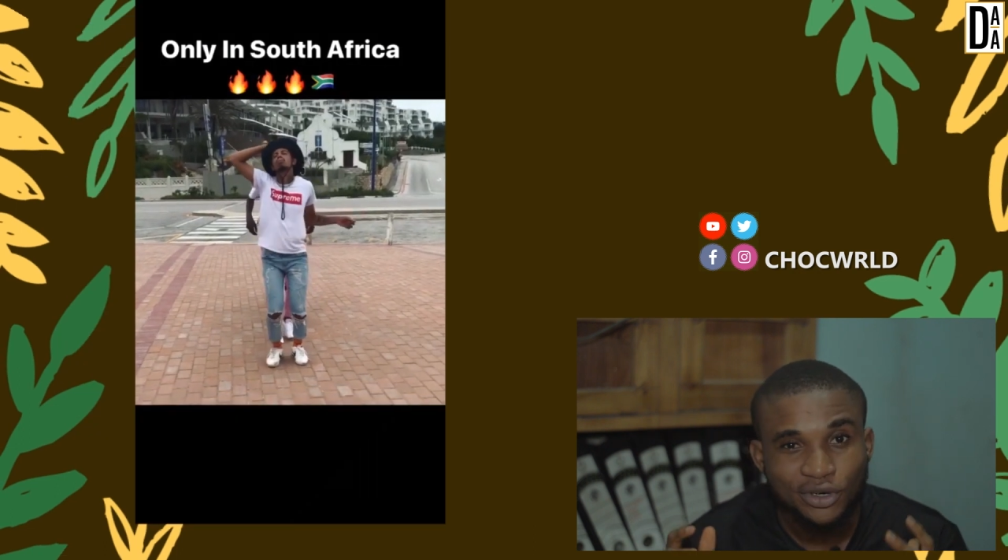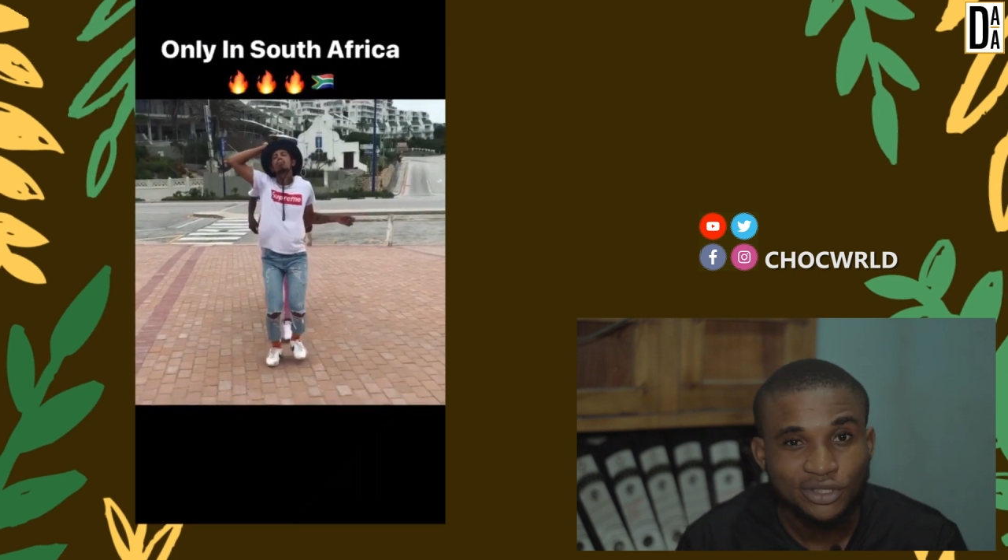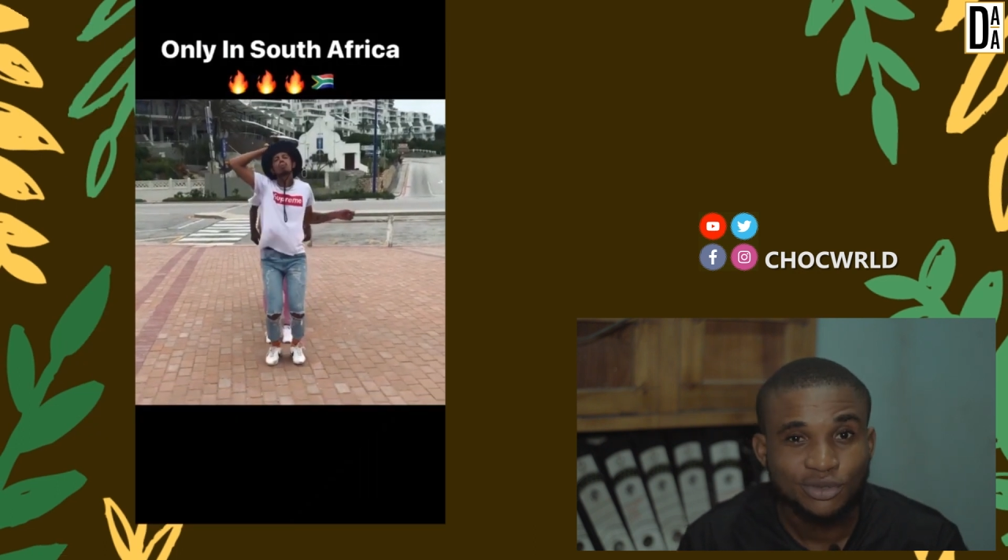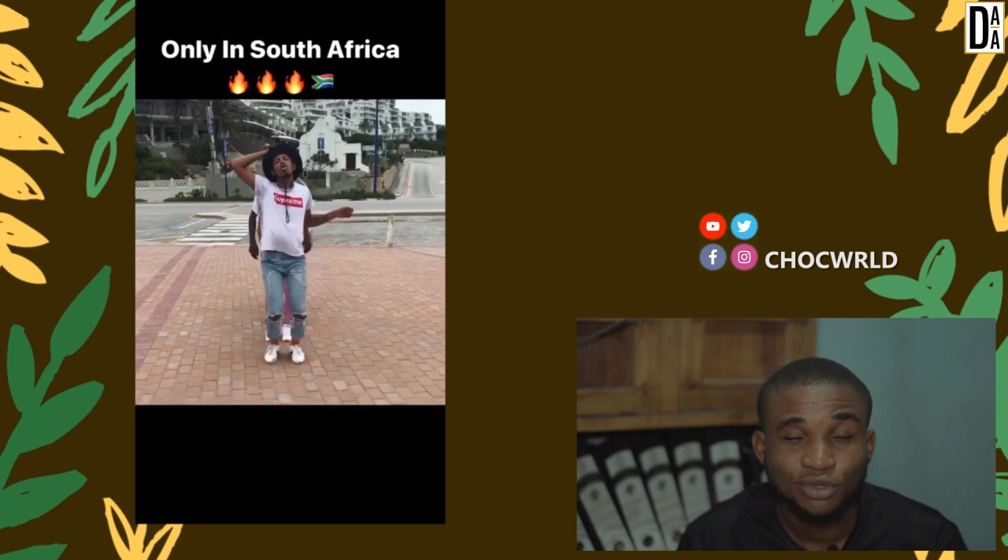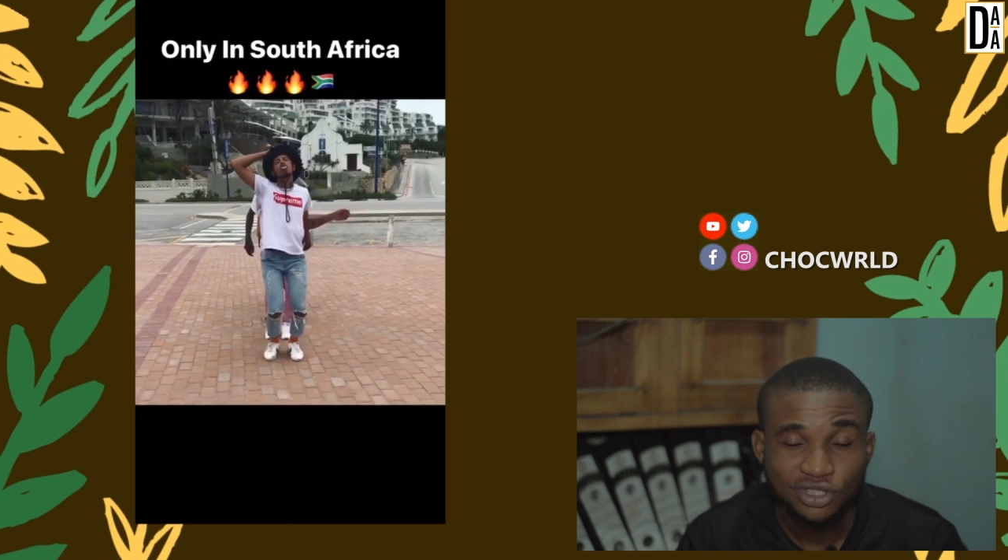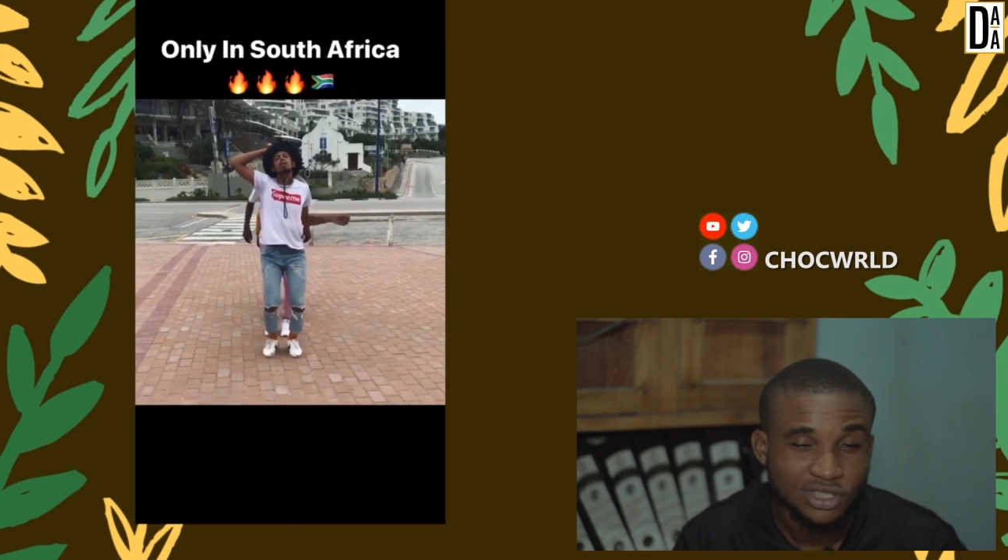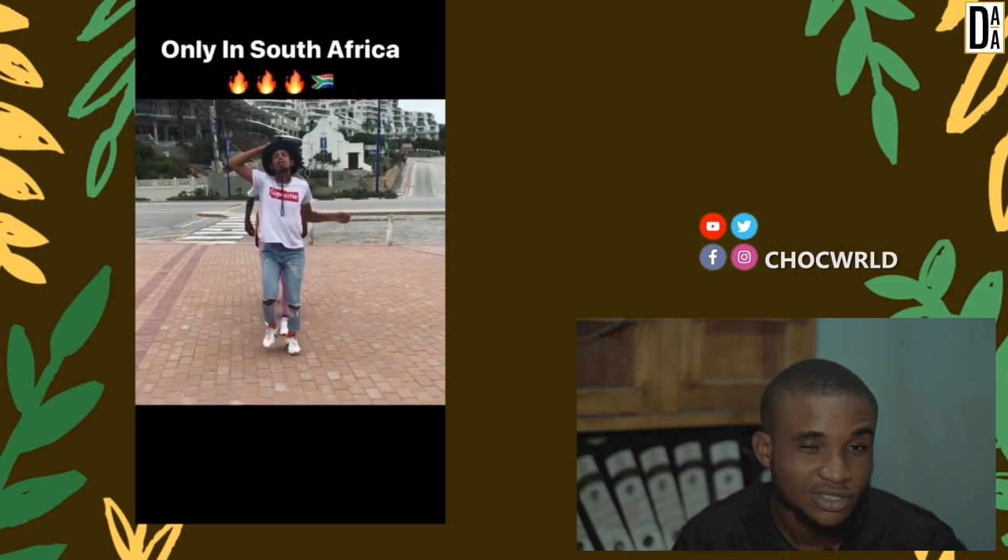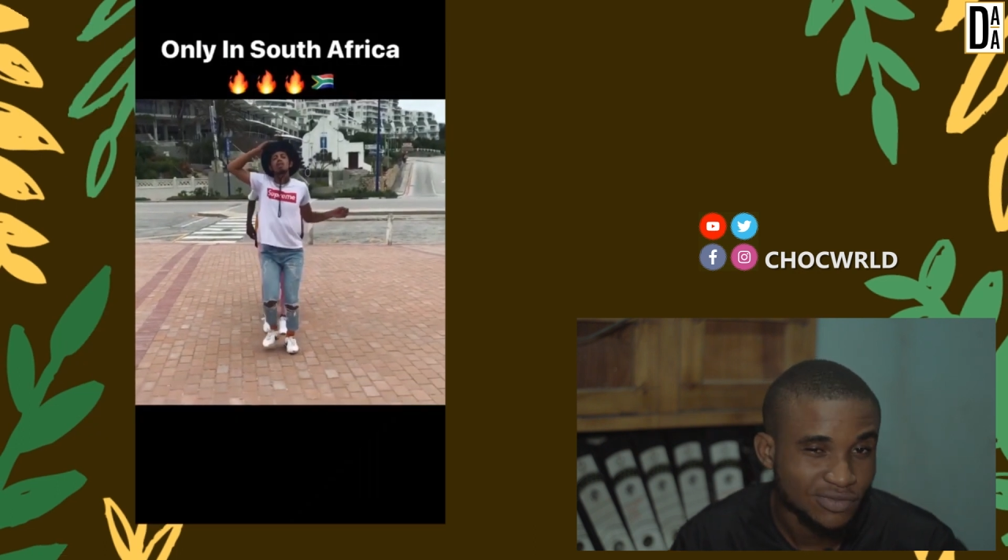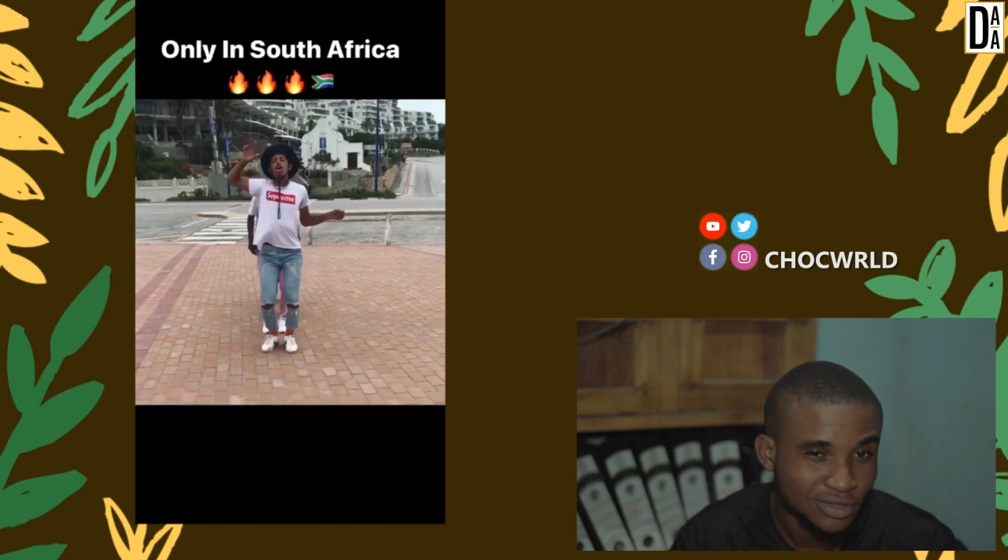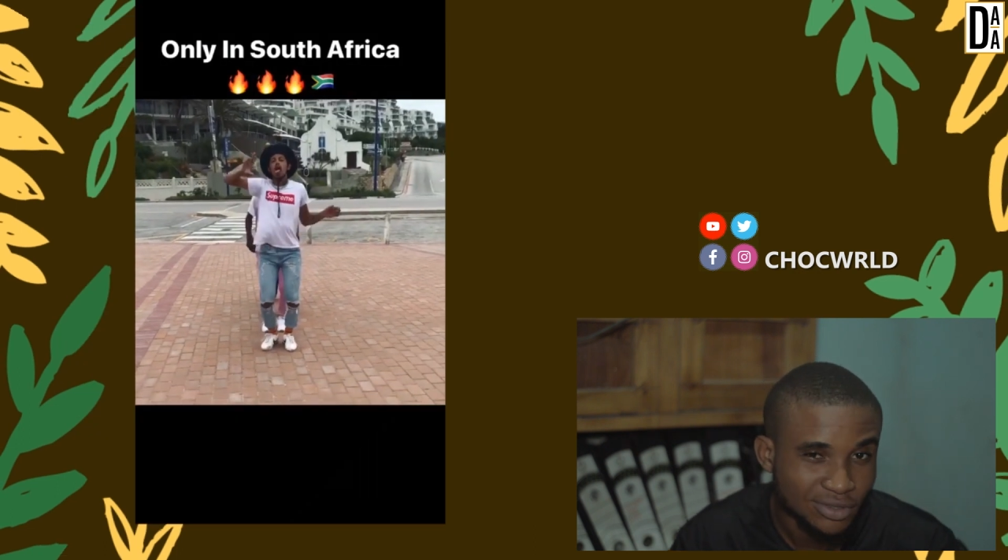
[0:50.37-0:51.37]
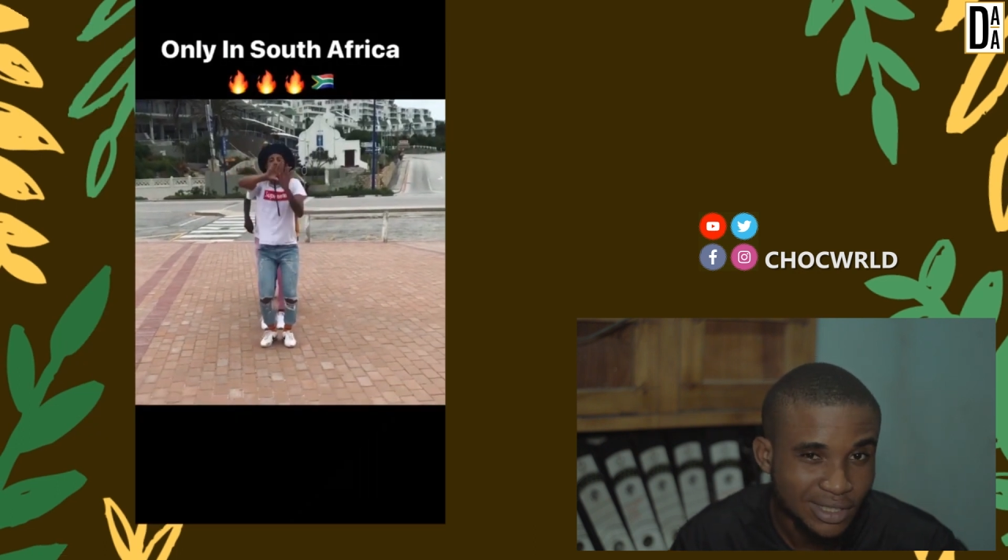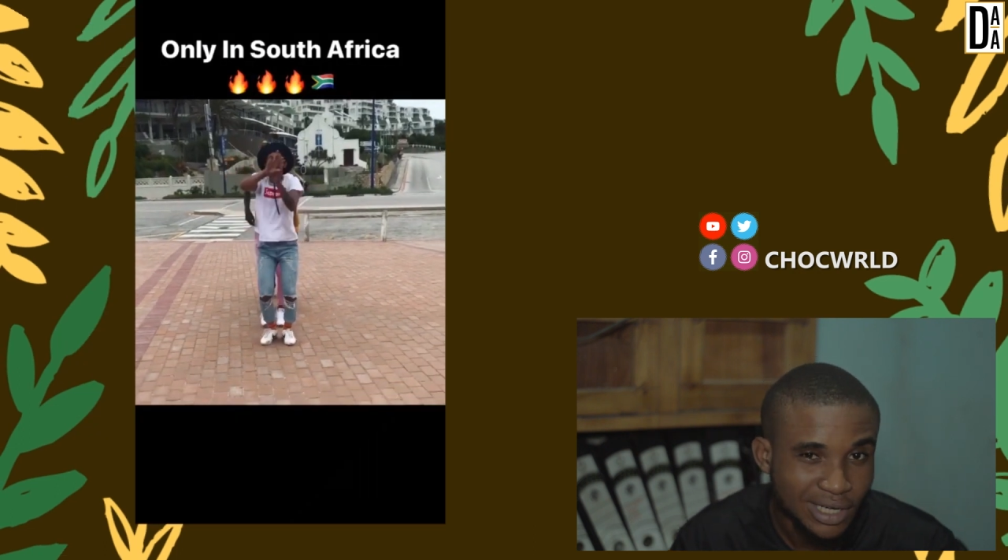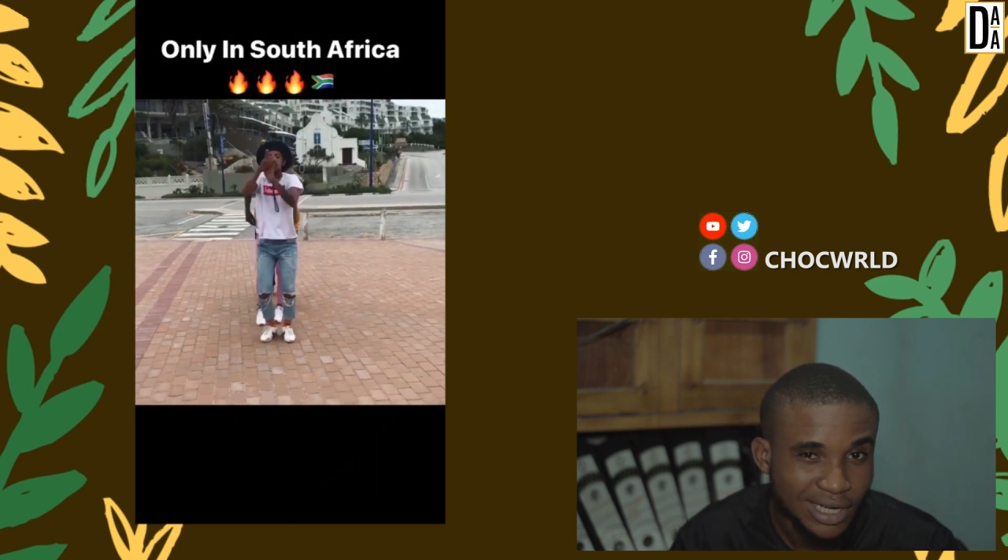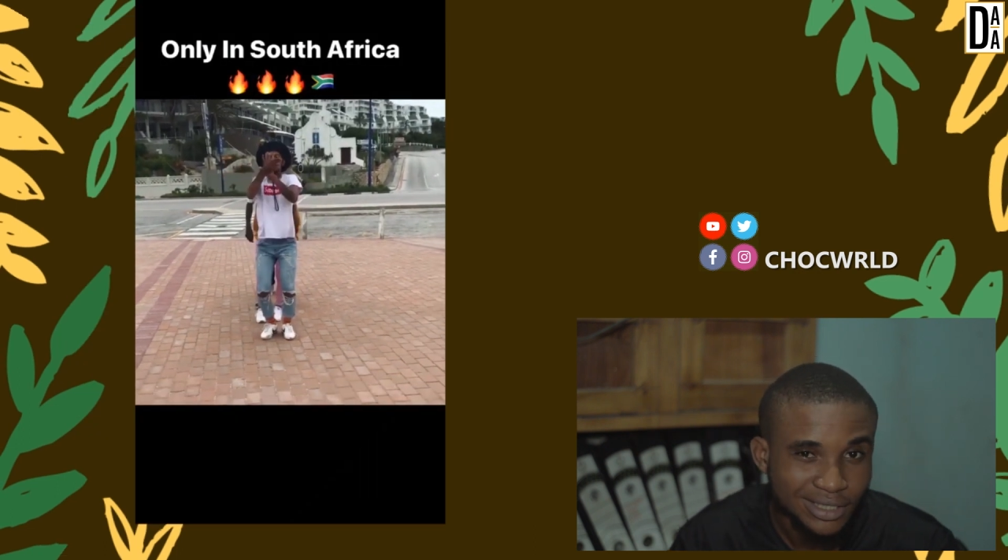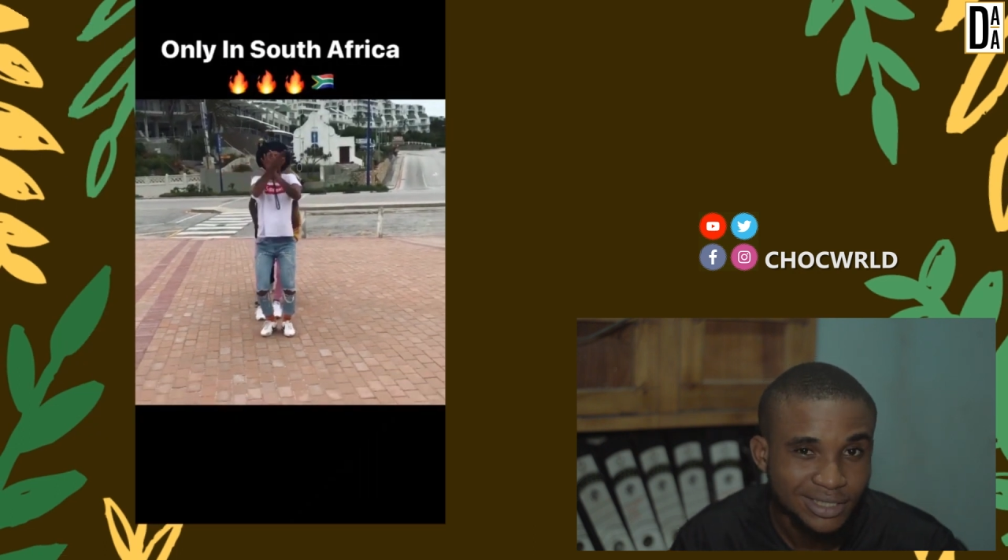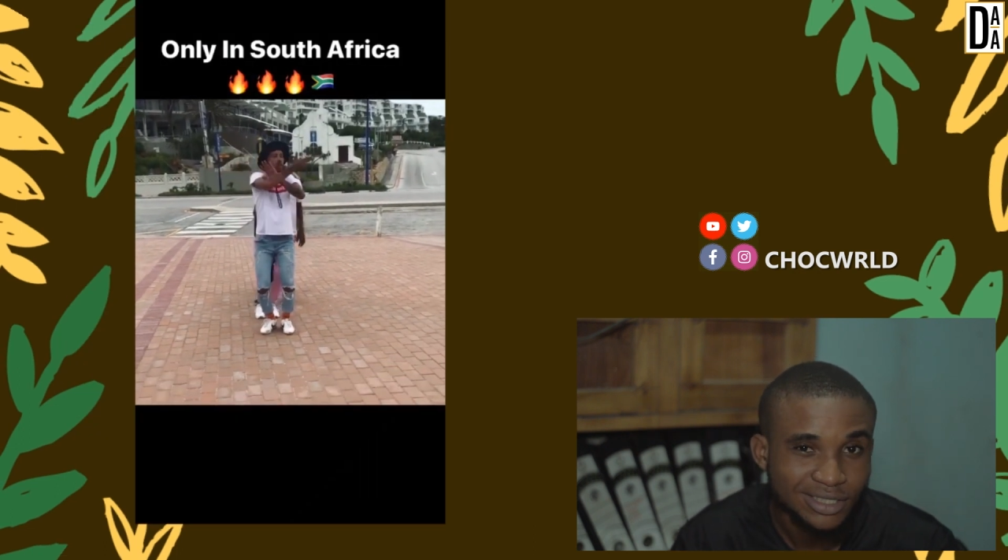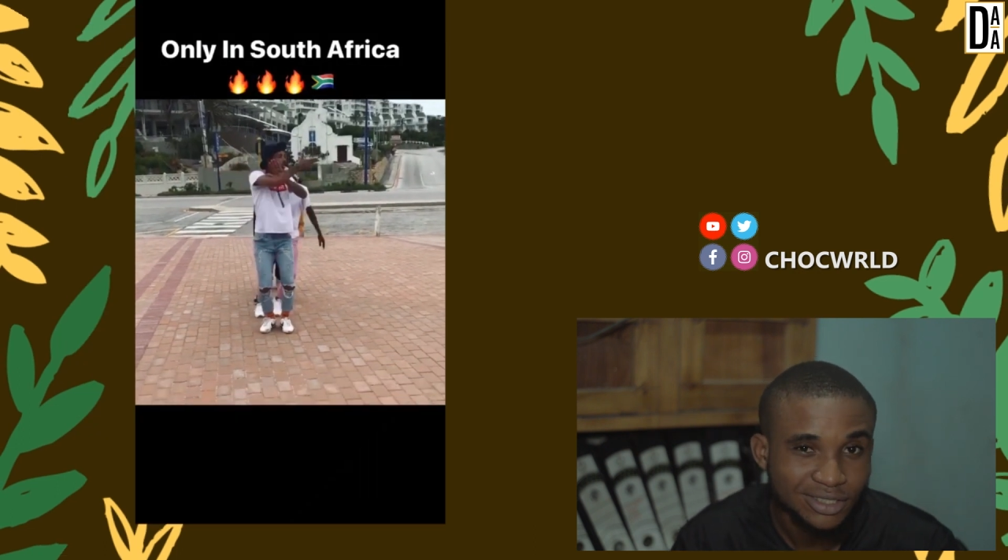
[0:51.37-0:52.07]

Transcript: going to be watching this video now and